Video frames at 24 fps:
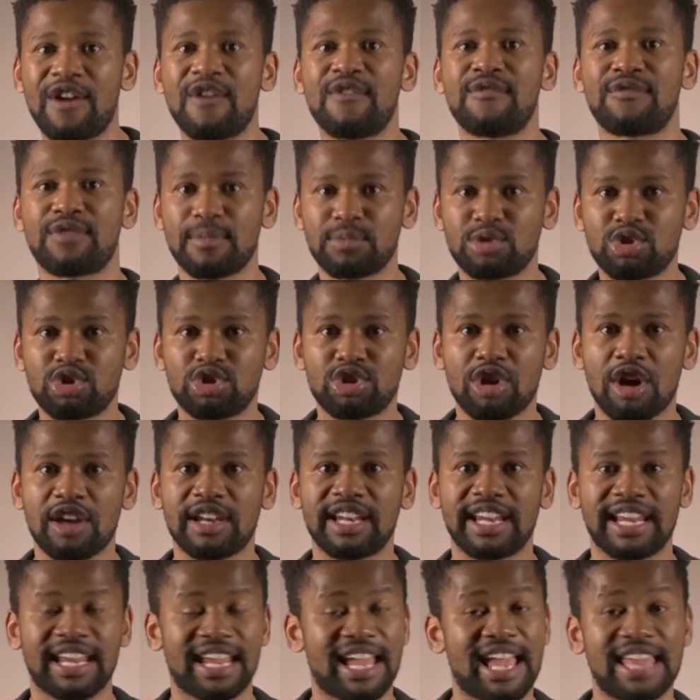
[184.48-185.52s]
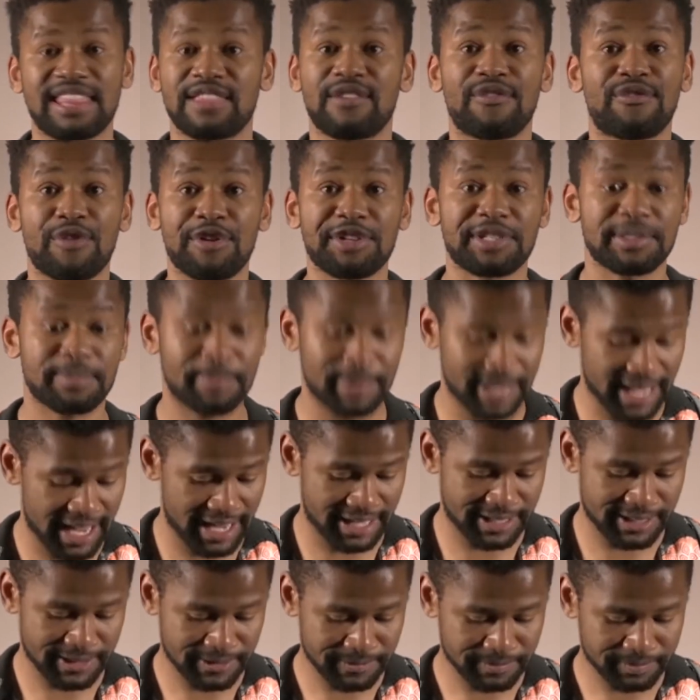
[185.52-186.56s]
from starting in the first
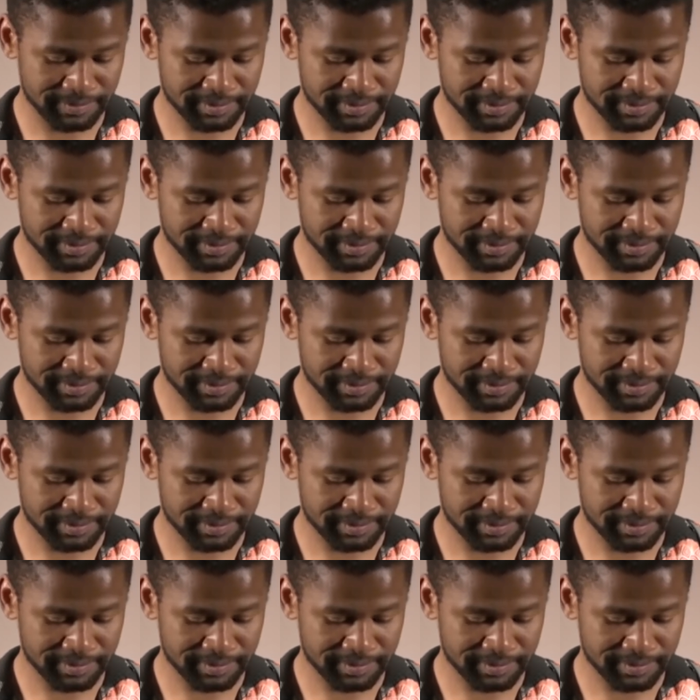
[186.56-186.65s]
place.